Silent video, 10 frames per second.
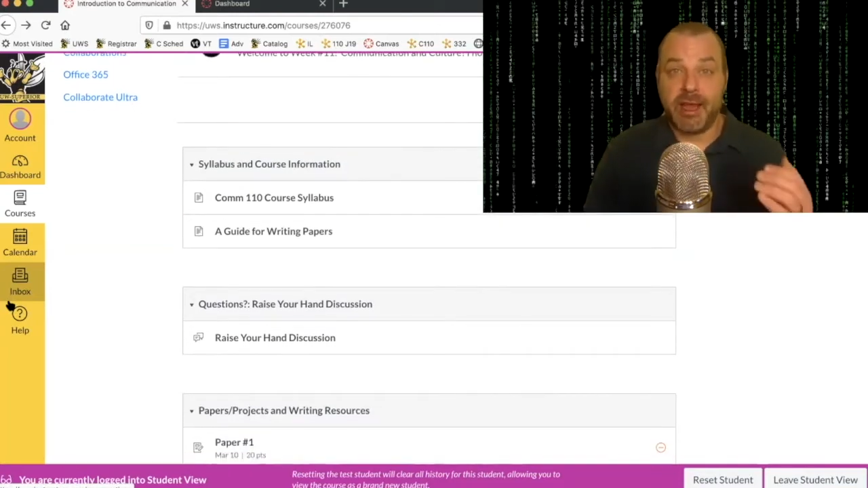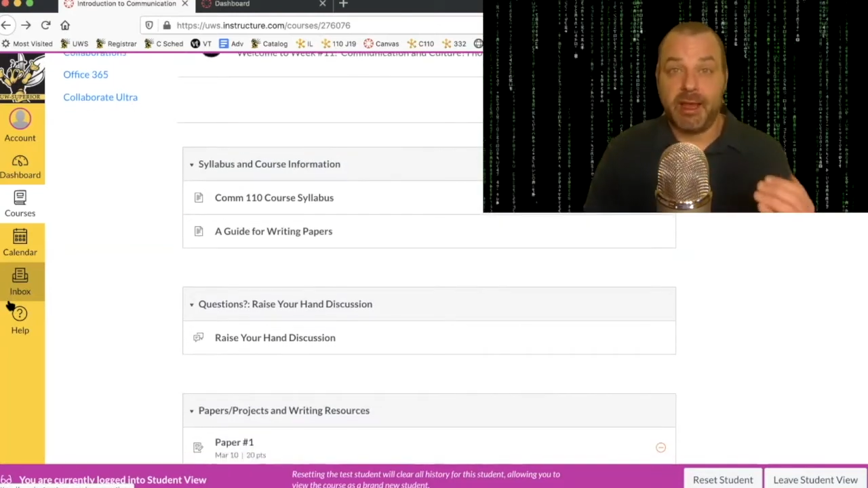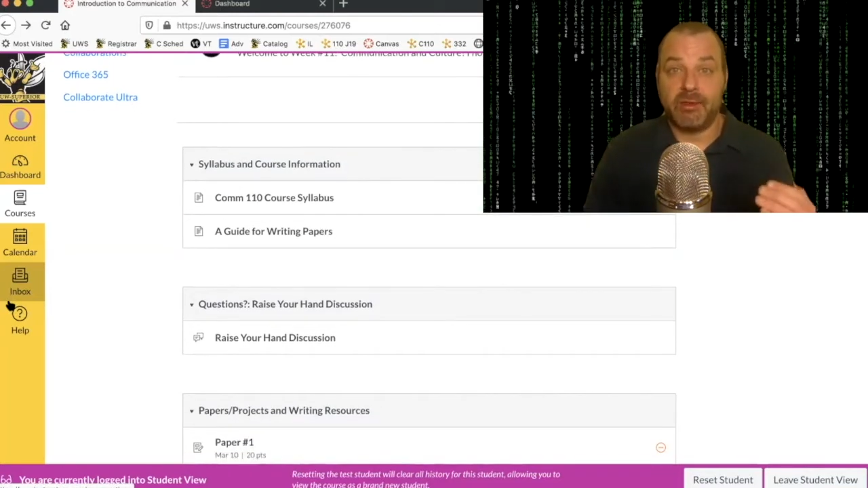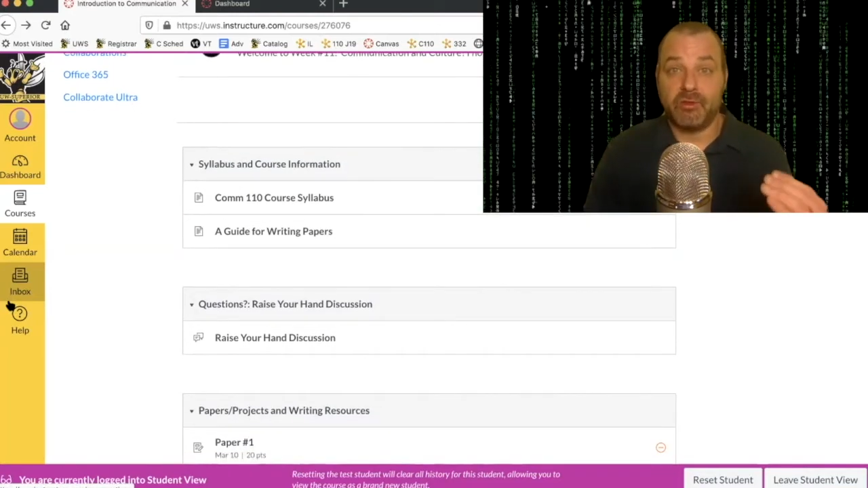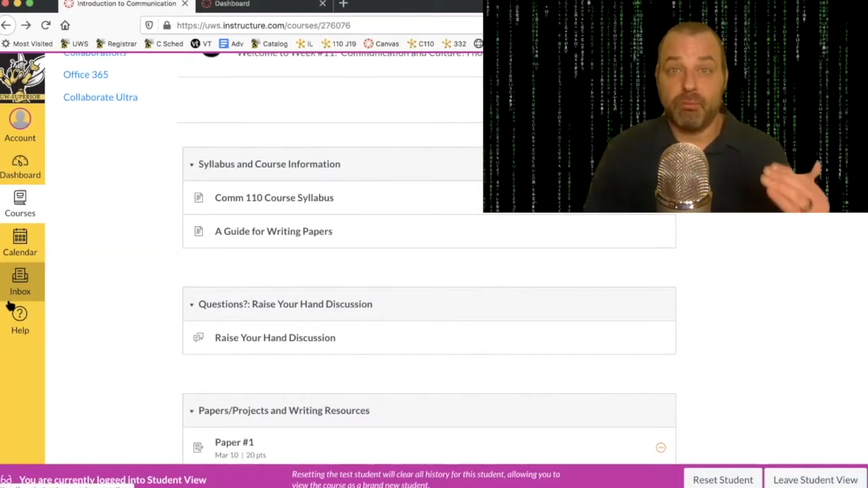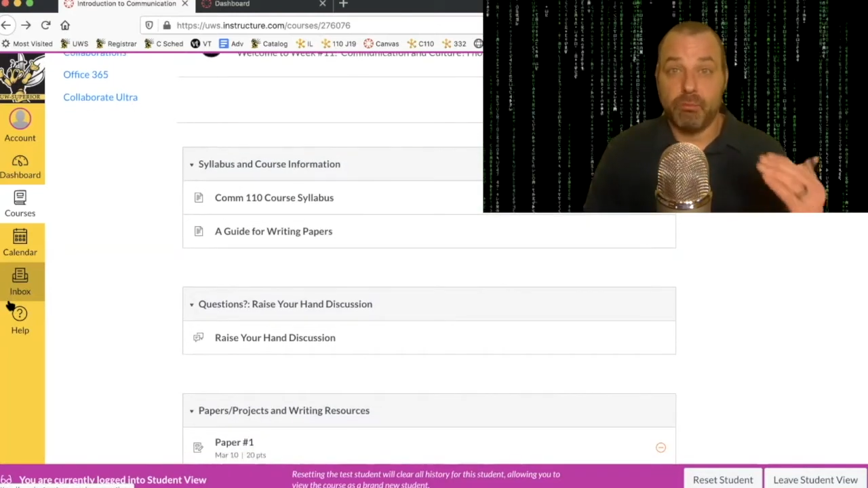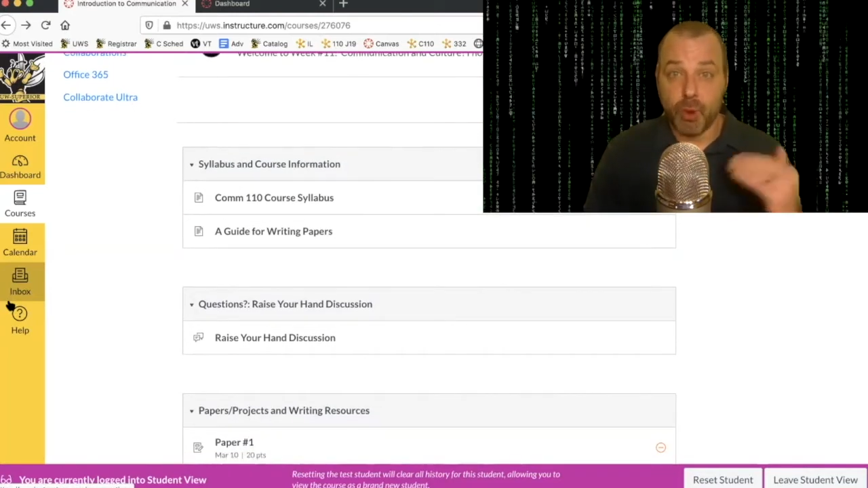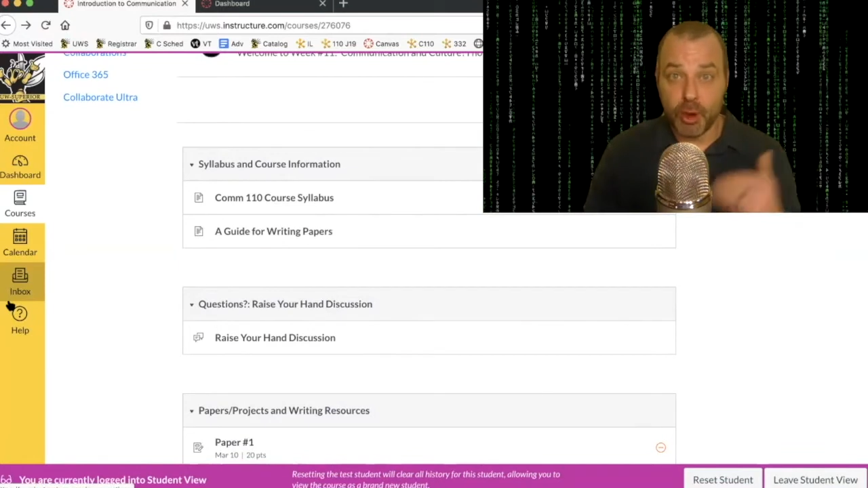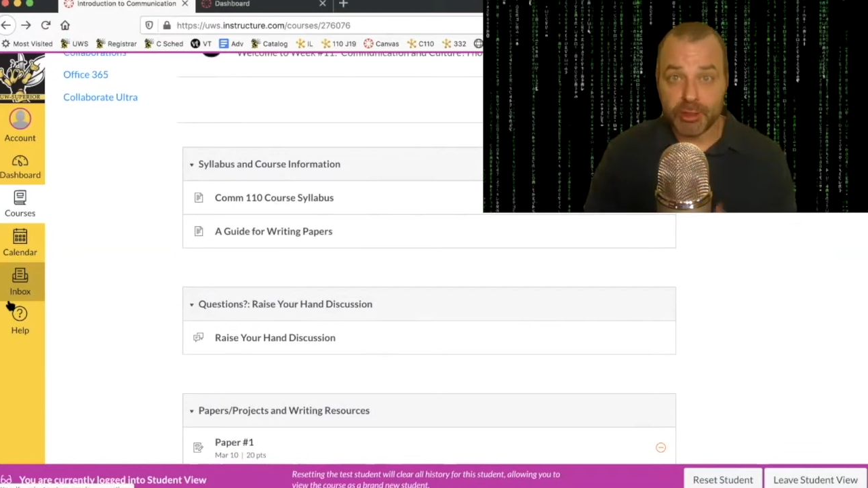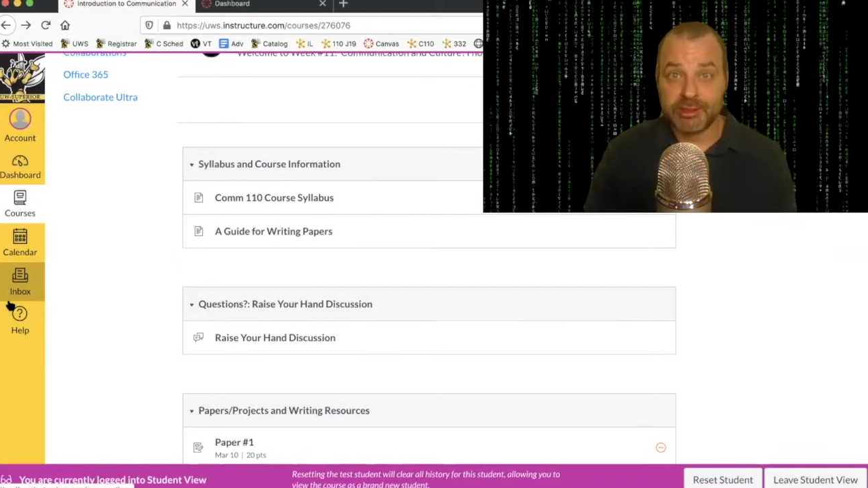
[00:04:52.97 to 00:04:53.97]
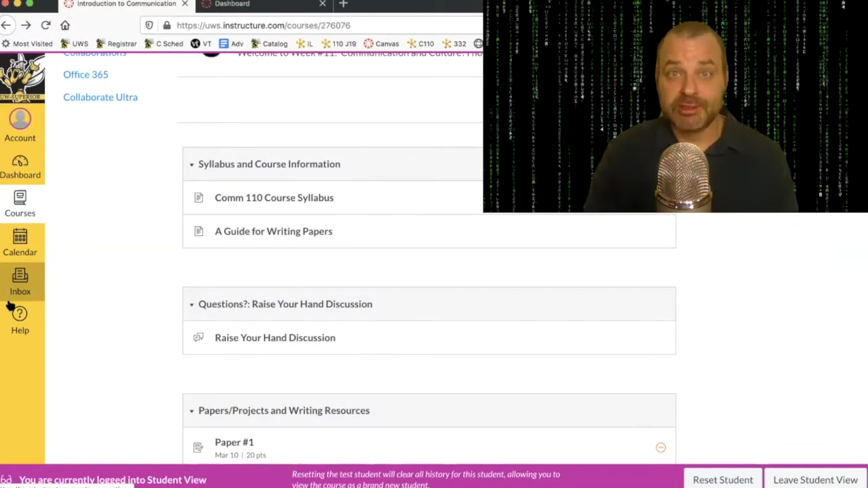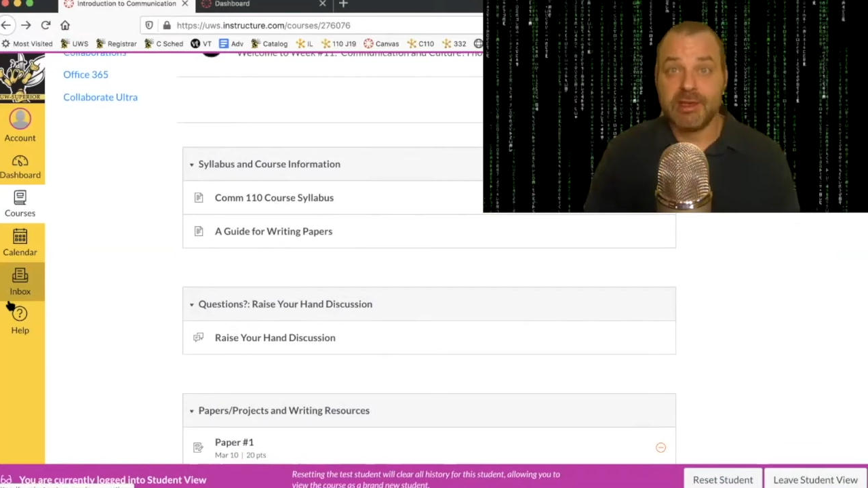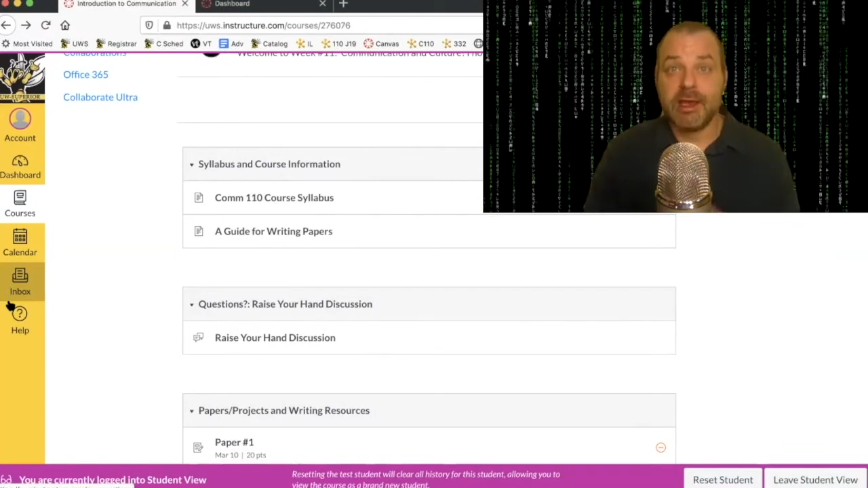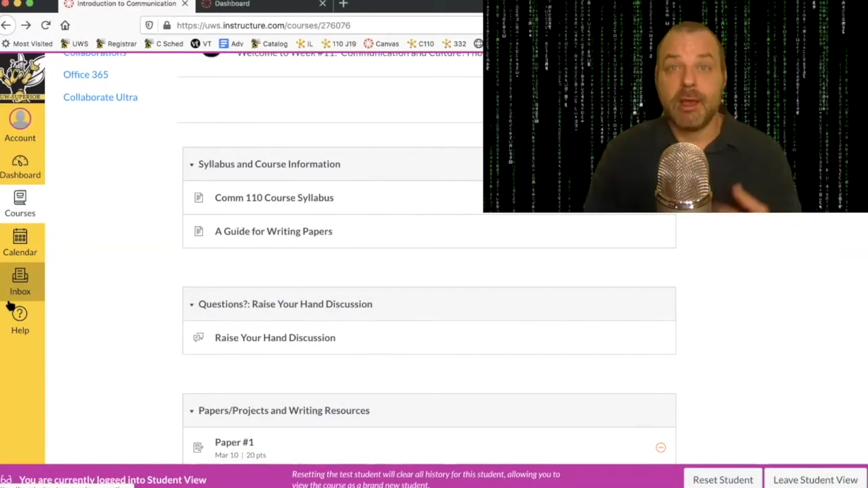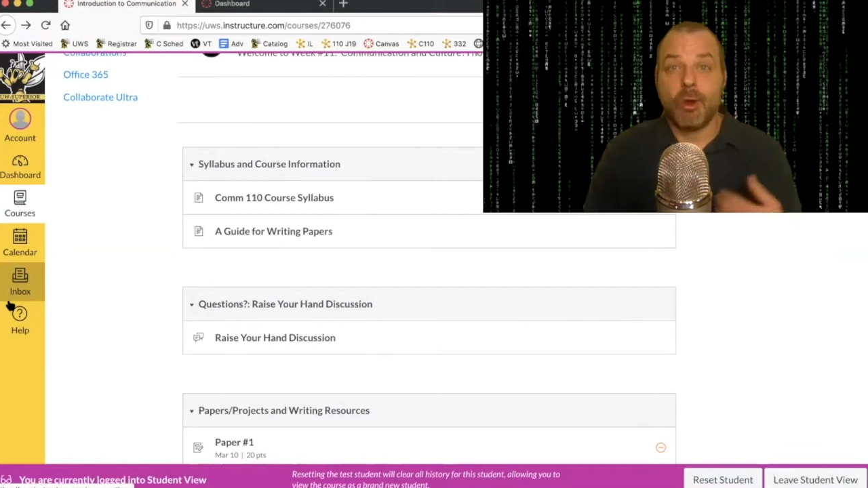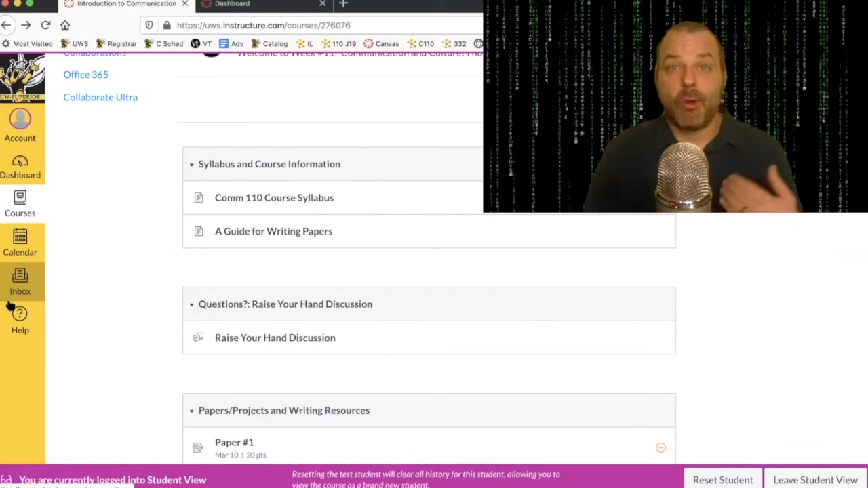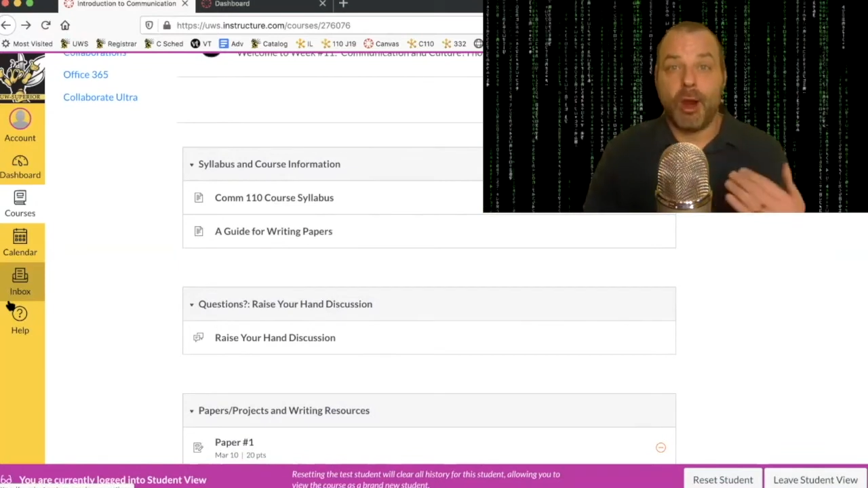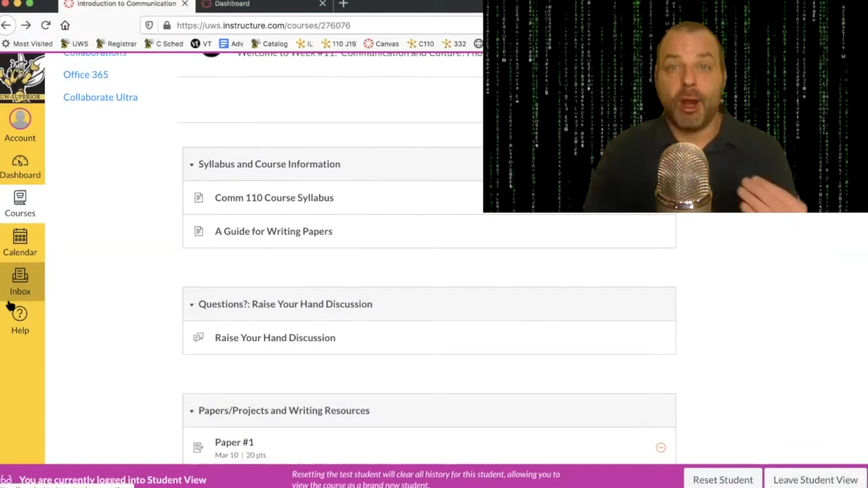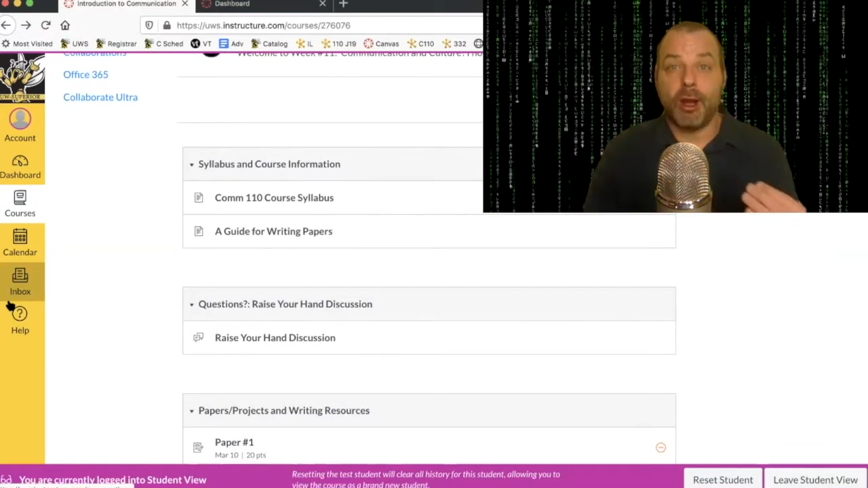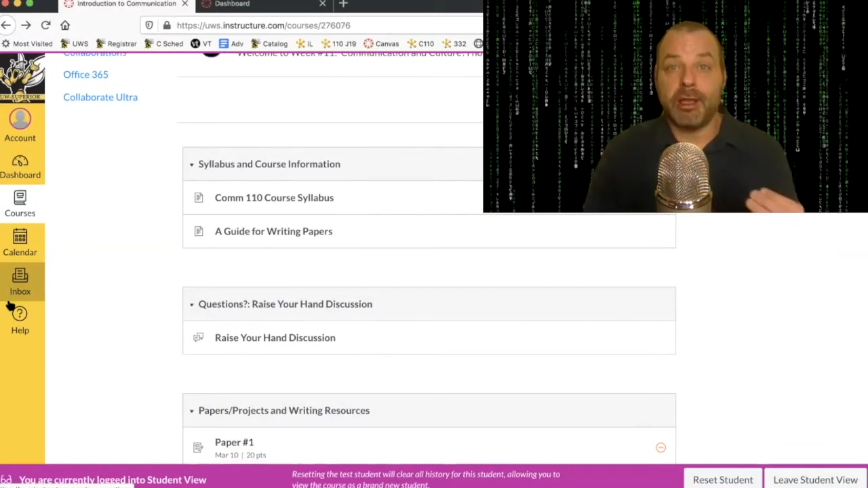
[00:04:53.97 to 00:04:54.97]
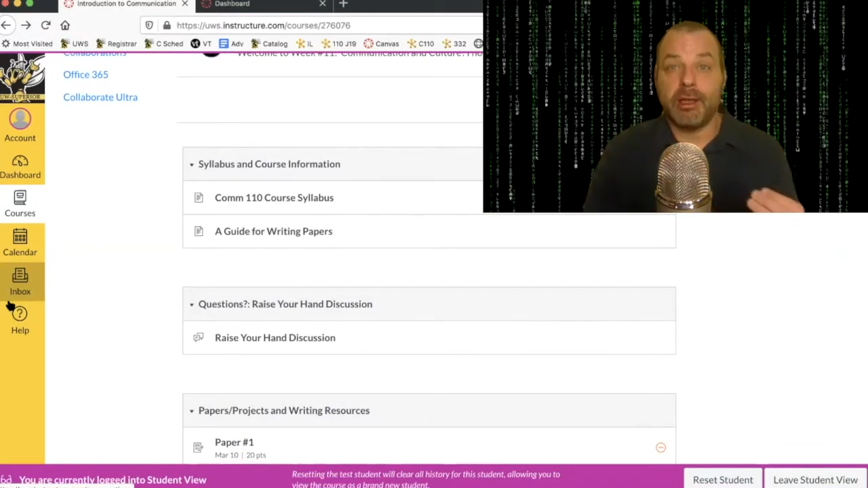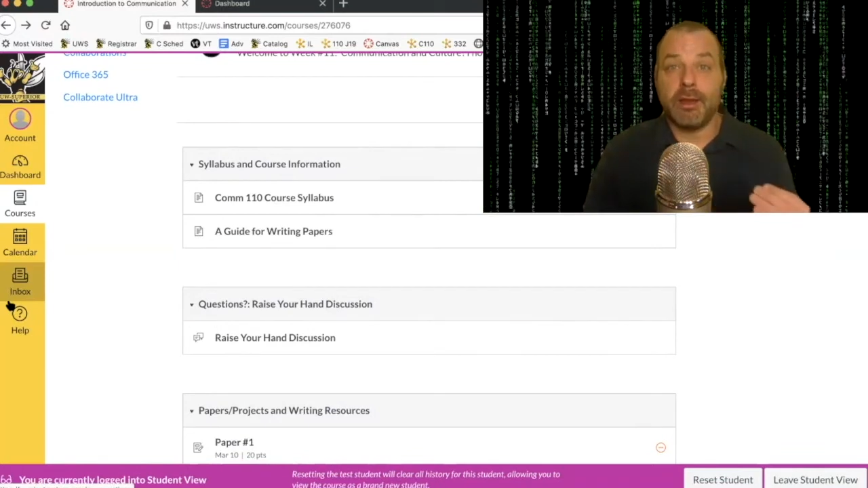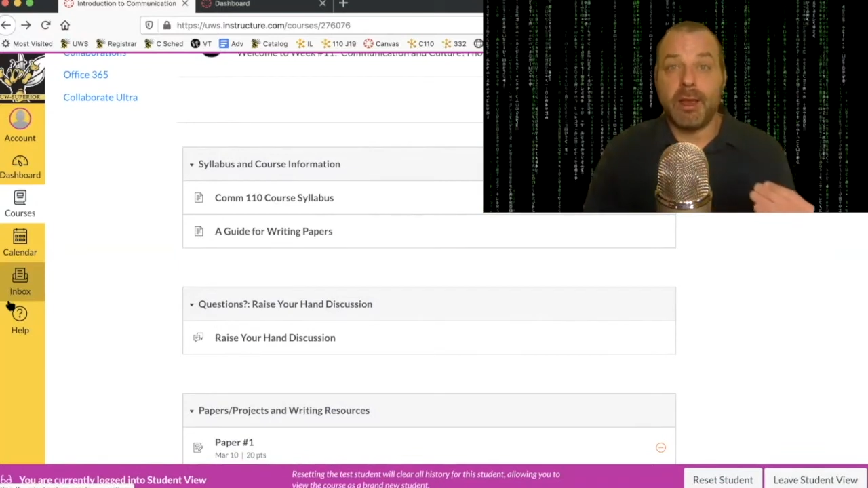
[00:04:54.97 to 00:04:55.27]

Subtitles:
as books where